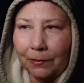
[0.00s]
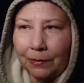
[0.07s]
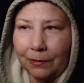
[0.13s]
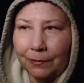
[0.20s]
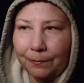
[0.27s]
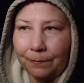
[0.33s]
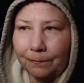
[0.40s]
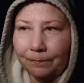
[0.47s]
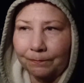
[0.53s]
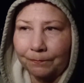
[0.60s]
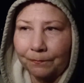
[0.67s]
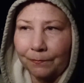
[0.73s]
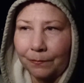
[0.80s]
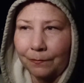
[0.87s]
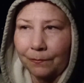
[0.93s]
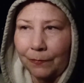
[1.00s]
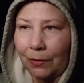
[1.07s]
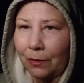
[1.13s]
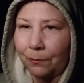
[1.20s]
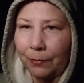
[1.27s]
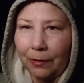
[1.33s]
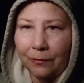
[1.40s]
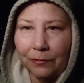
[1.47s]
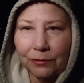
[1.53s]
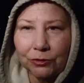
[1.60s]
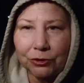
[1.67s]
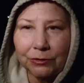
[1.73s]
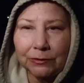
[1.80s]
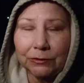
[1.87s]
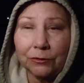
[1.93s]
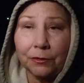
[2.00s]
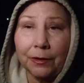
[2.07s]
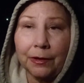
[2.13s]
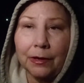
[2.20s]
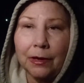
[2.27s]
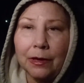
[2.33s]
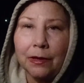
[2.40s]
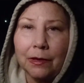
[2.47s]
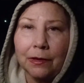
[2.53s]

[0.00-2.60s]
um, company that she started.